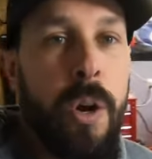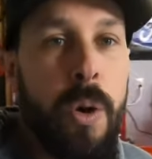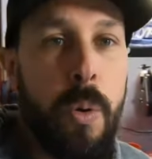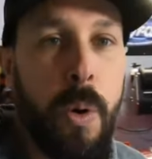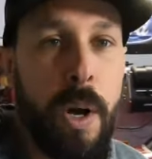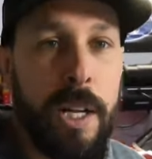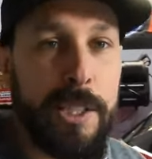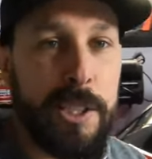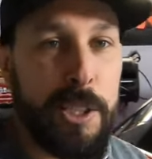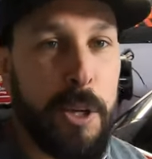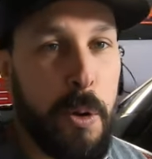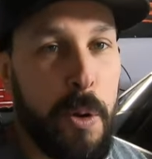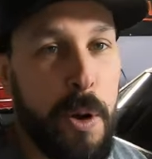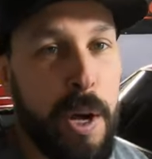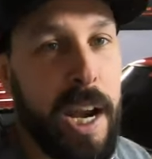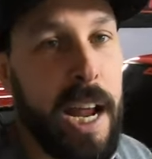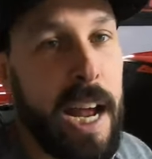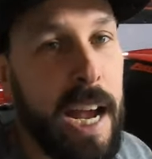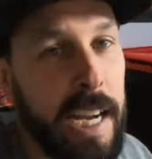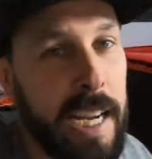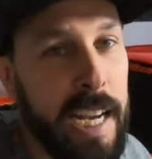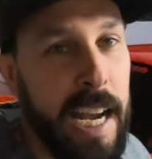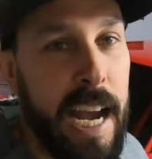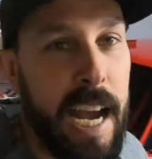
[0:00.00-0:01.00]
What's going
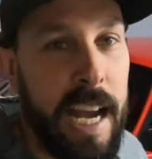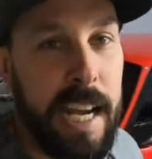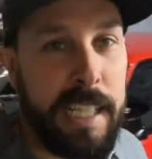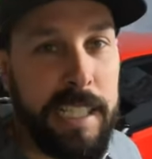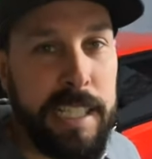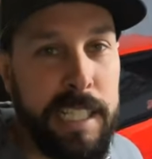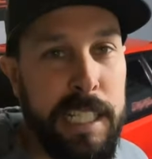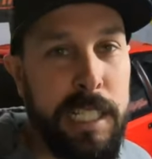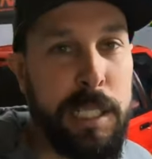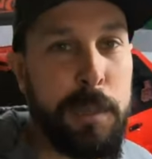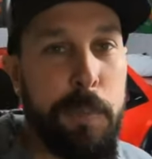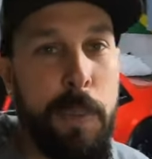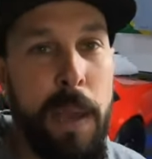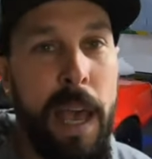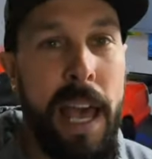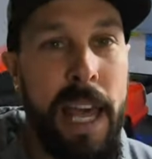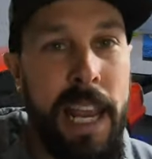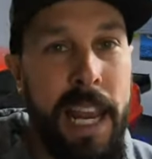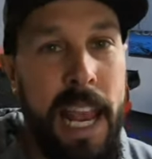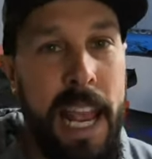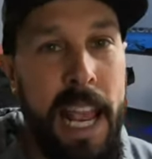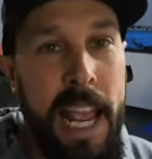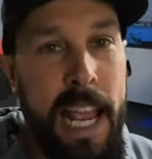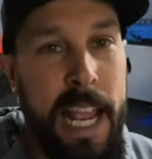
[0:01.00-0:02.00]
on, guys? It's
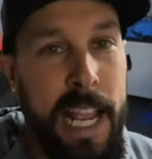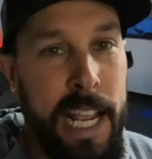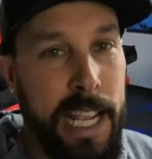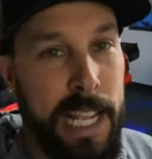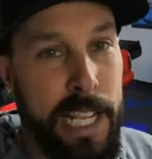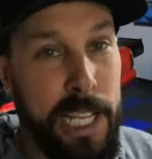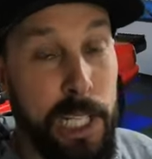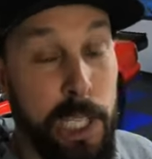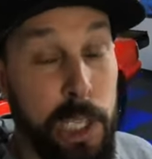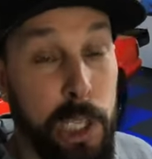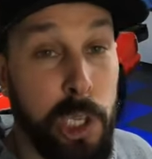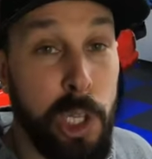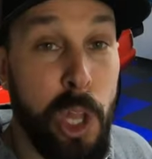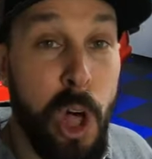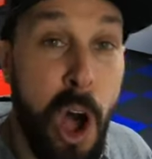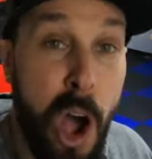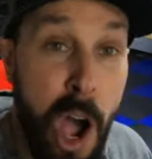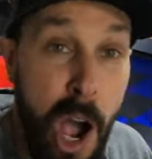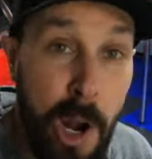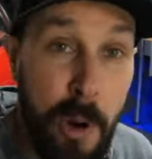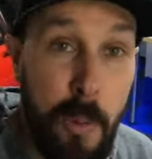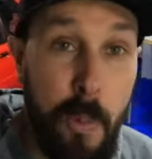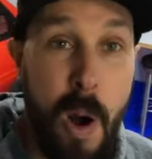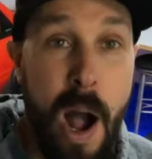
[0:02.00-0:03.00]
been a
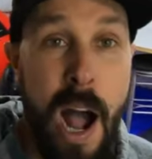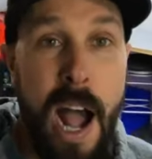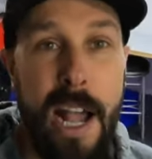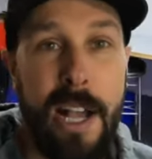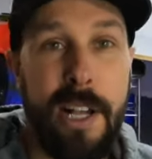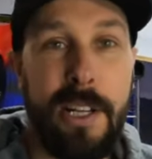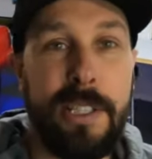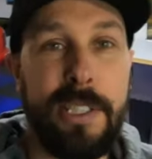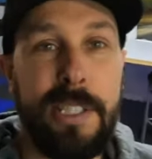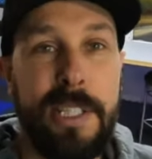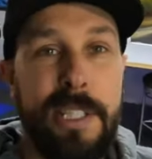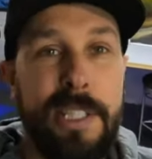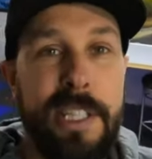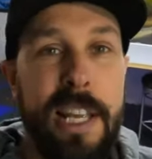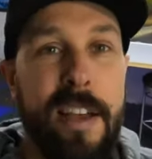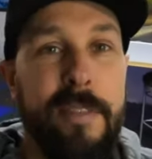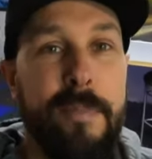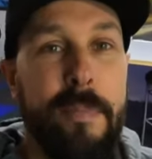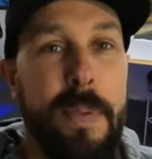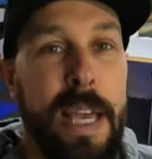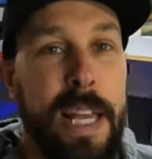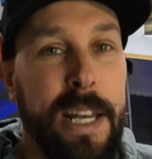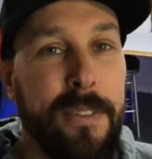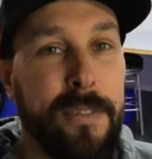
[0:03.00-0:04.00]
long while since
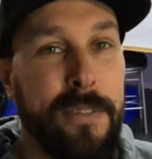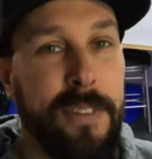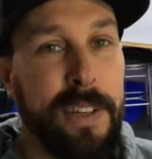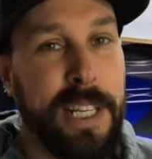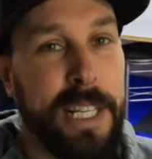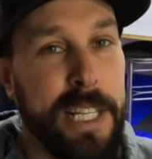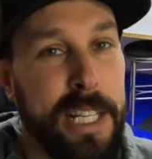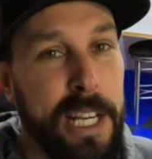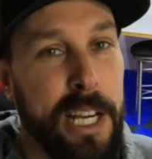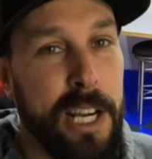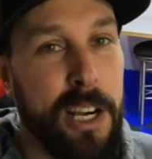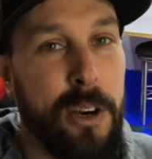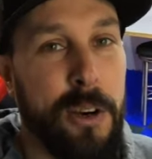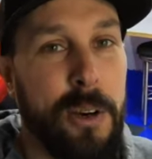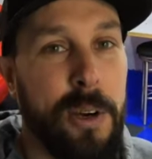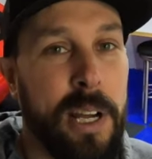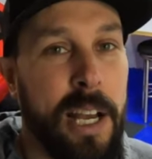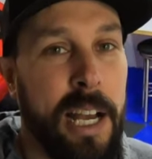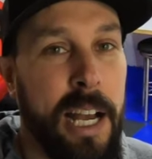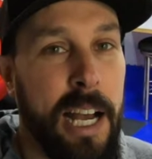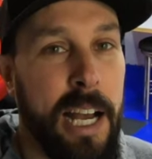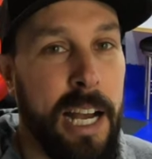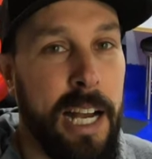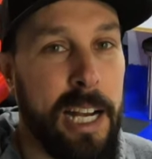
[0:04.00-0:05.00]
I've made a video.
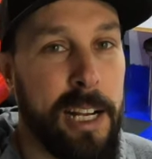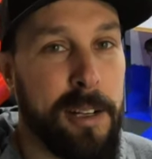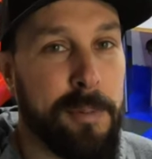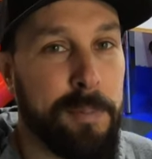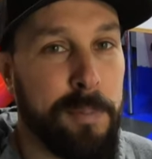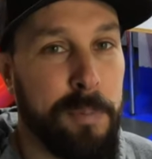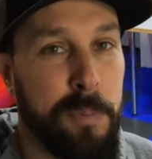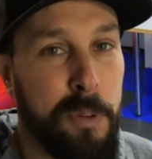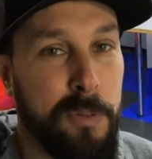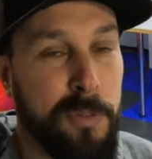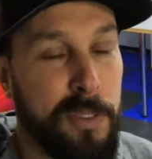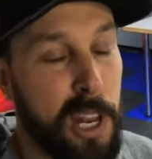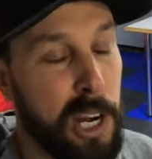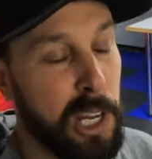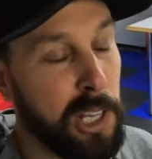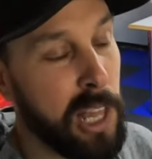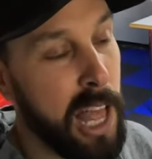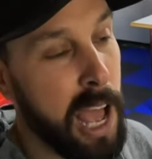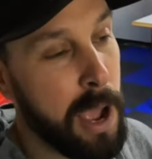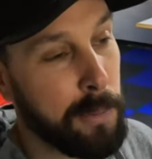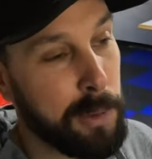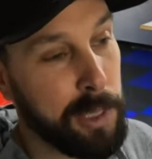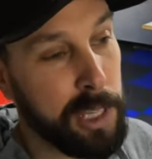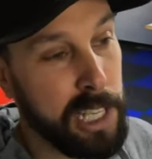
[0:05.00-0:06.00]
Um, we've done a
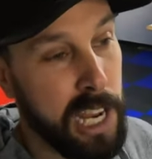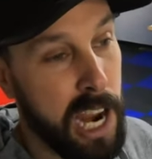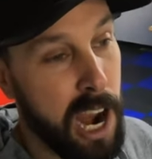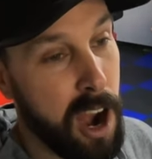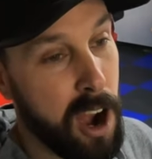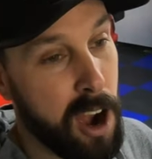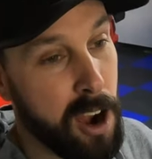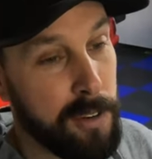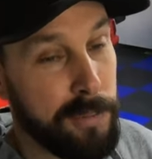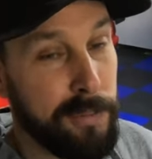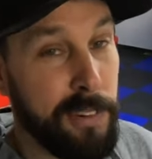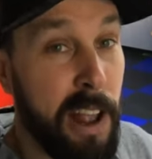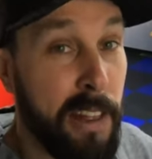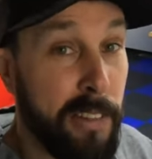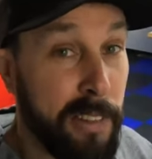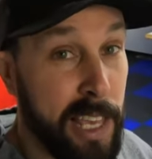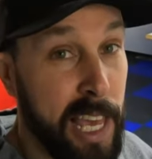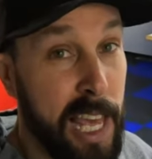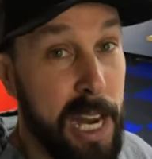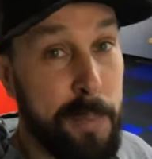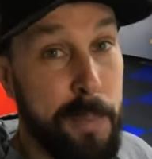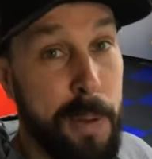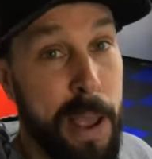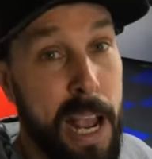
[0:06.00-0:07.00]
lot with the car, finally
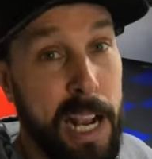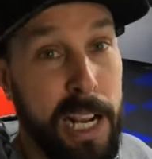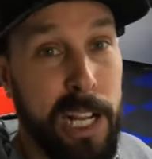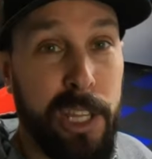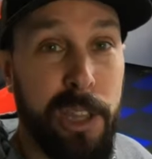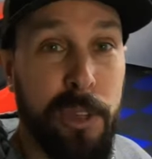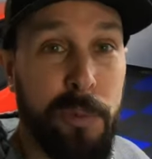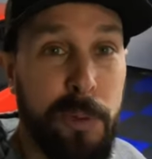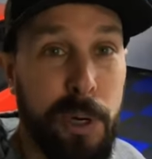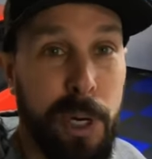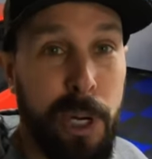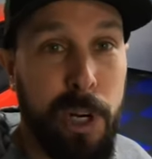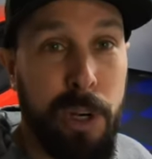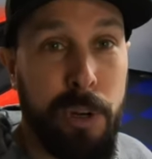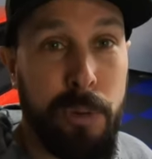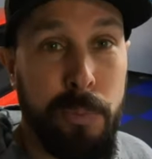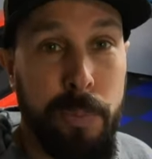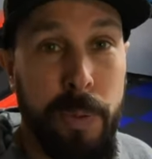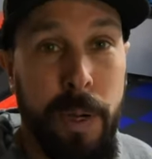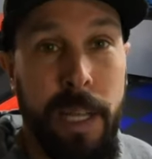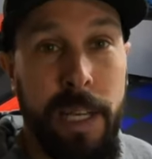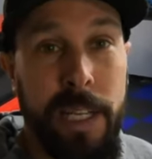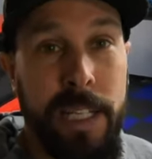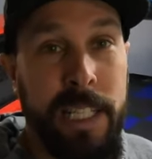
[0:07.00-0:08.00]
got it back on the road,
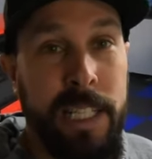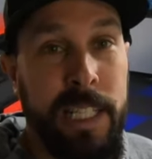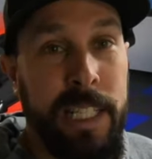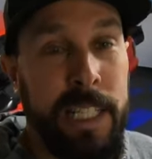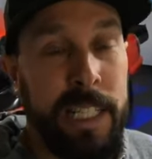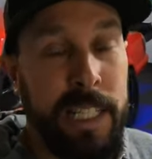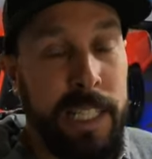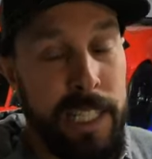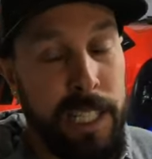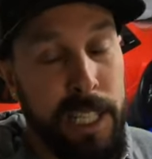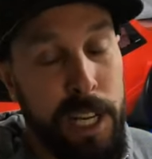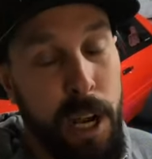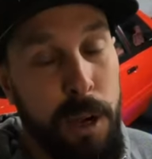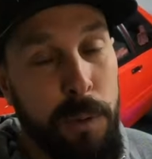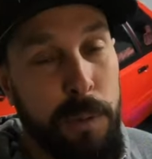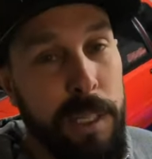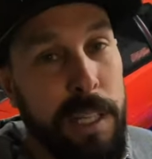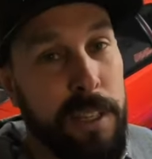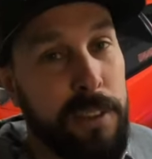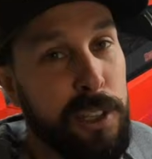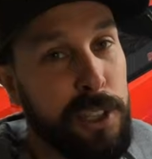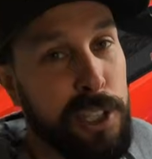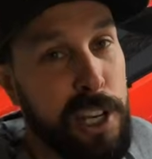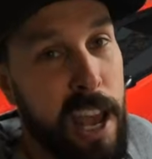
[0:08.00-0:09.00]
but you know, we
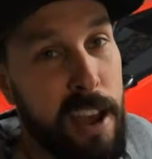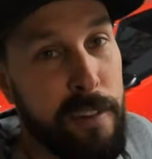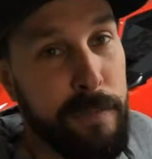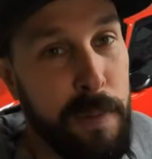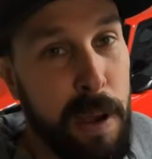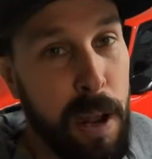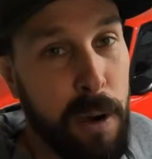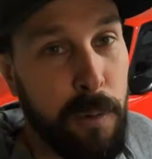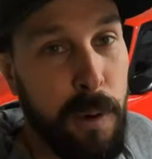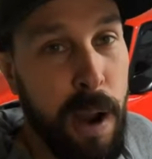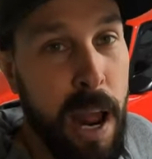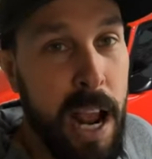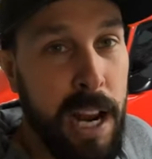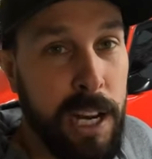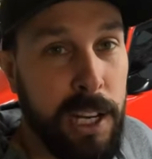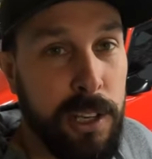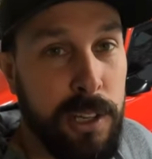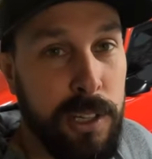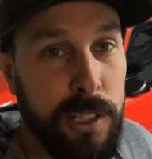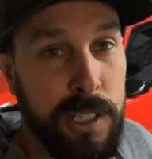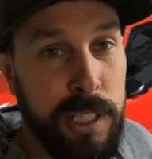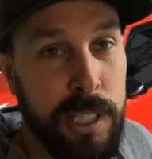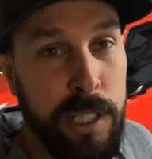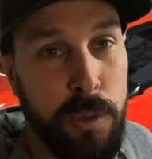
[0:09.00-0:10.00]
did the shaft mount
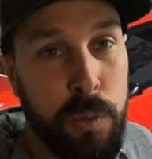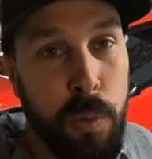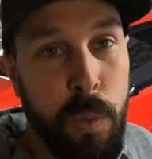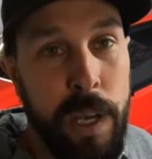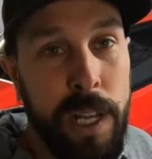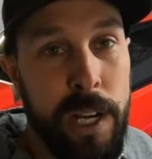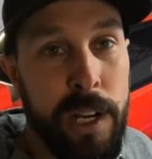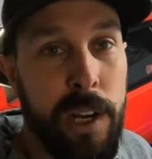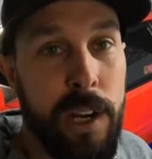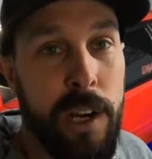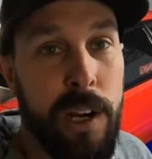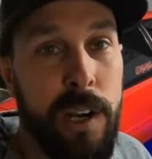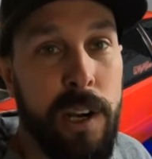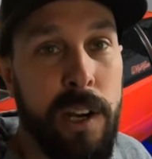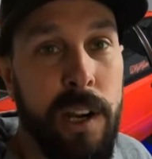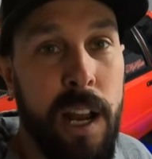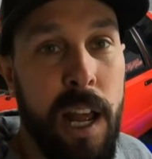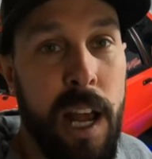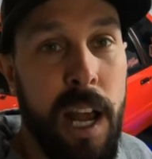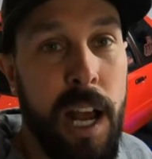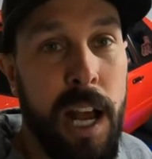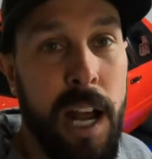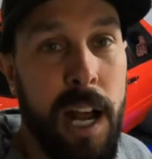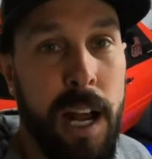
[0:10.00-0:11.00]
rockers this winter,
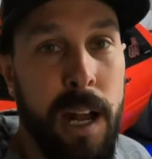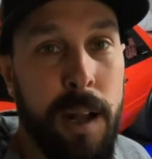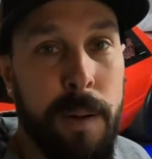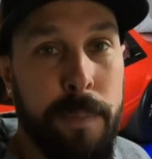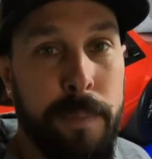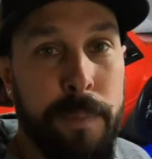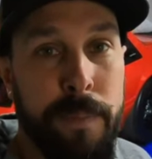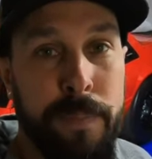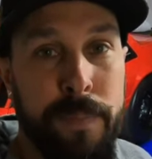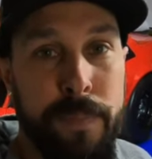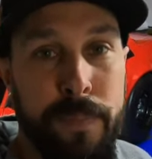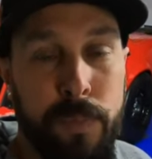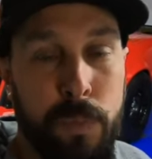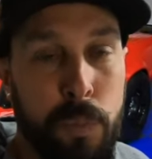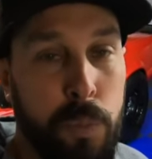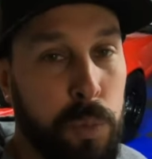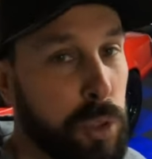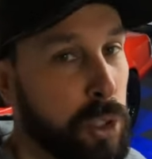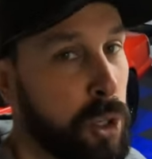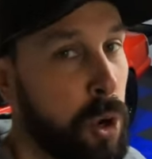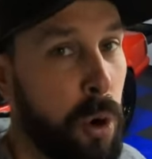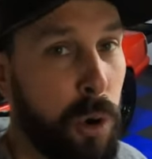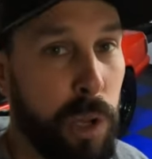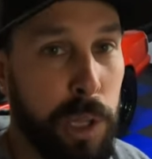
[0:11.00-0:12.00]
um,
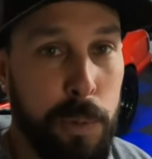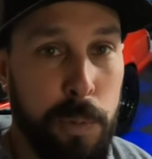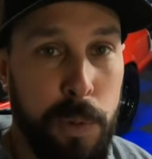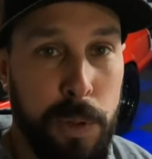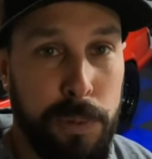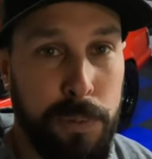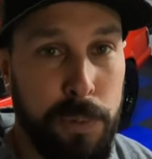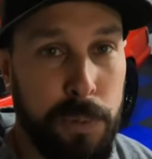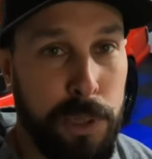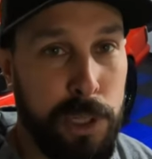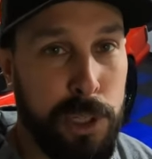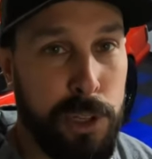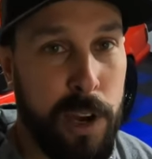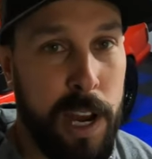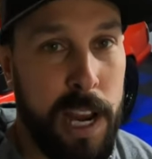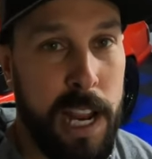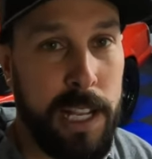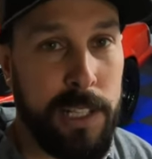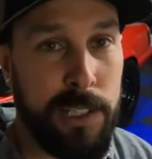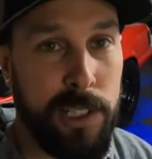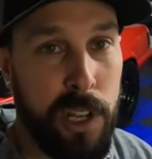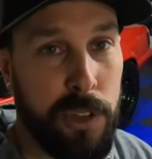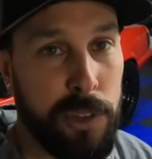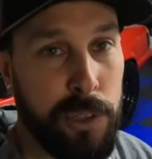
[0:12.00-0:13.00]
totally went through the
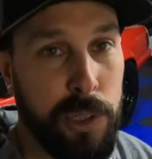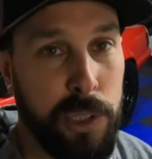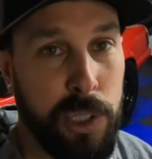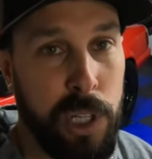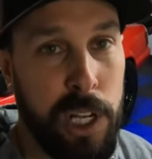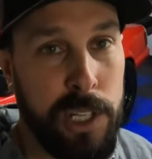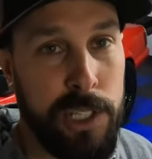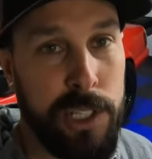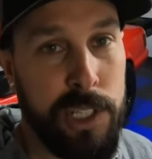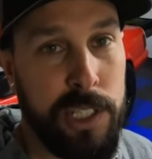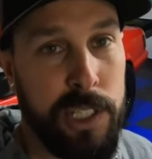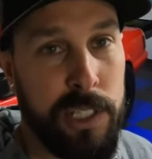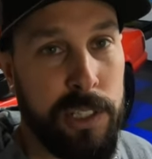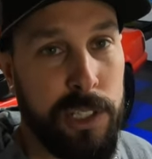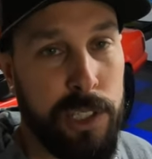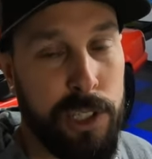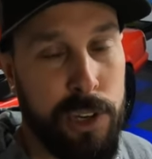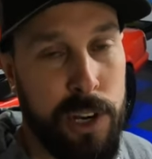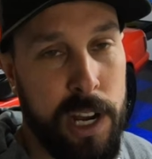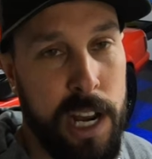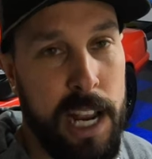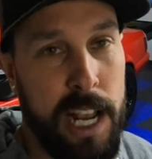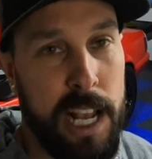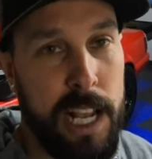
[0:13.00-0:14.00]
trans, all new clutches in the
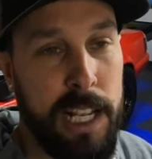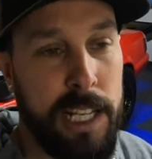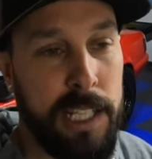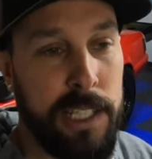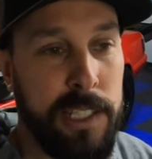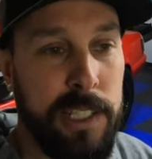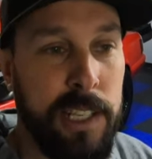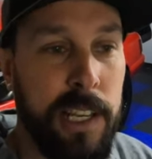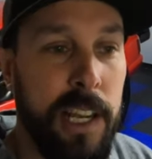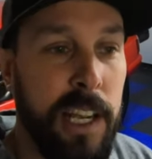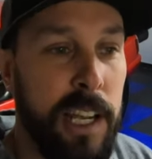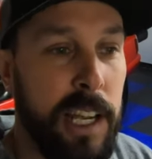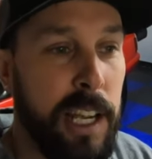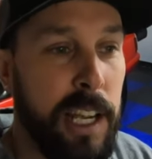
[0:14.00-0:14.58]
trans,